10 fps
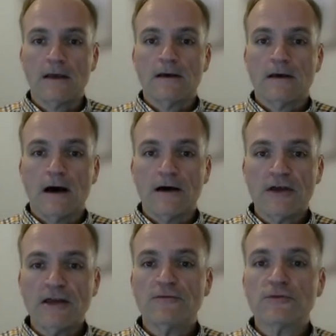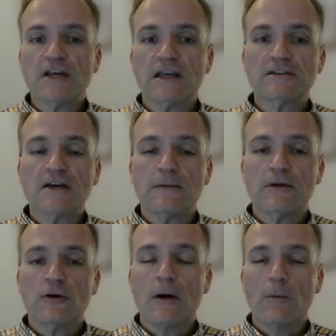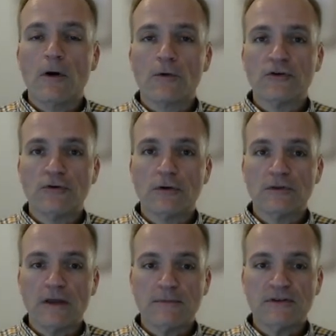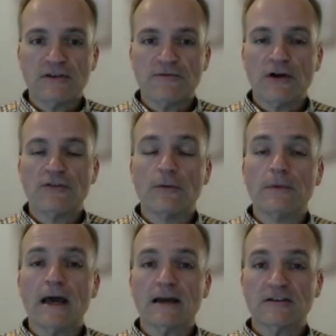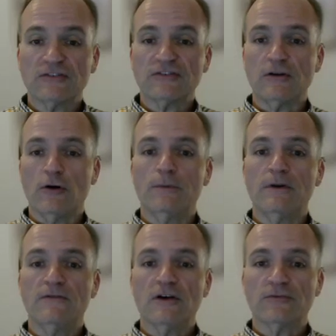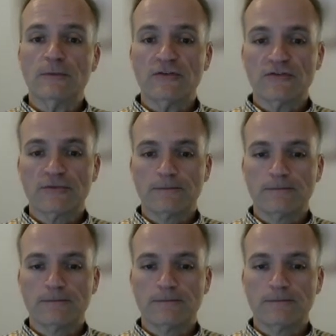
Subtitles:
Thank you for taking time to hear about what we're doing with APC funds, open access, and open investments.